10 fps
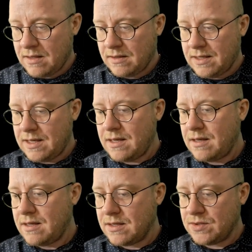
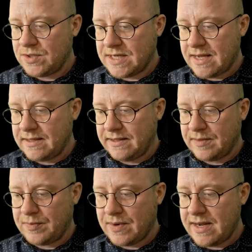Key understanding: the
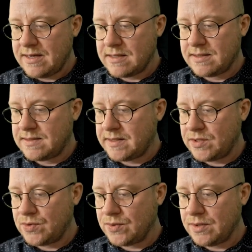brain as a
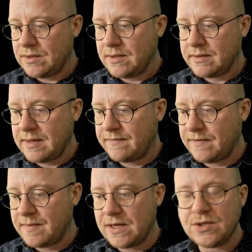central
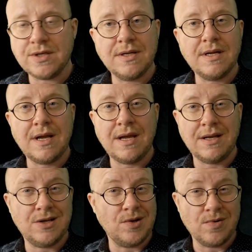information
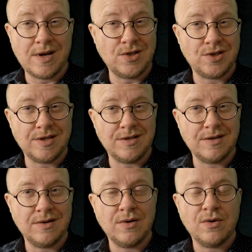integration
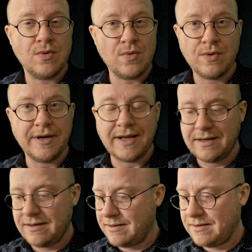
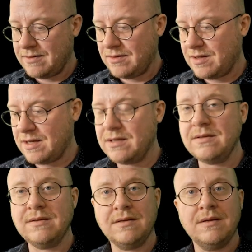organ. Okay,
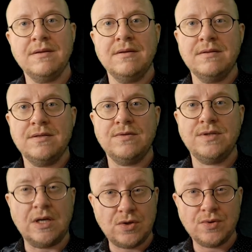so
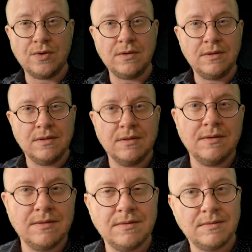central,
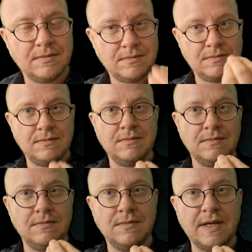
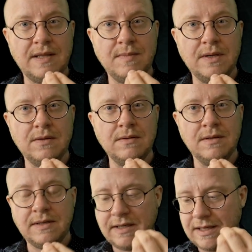in the middle,
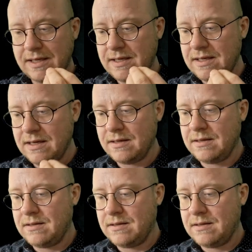key,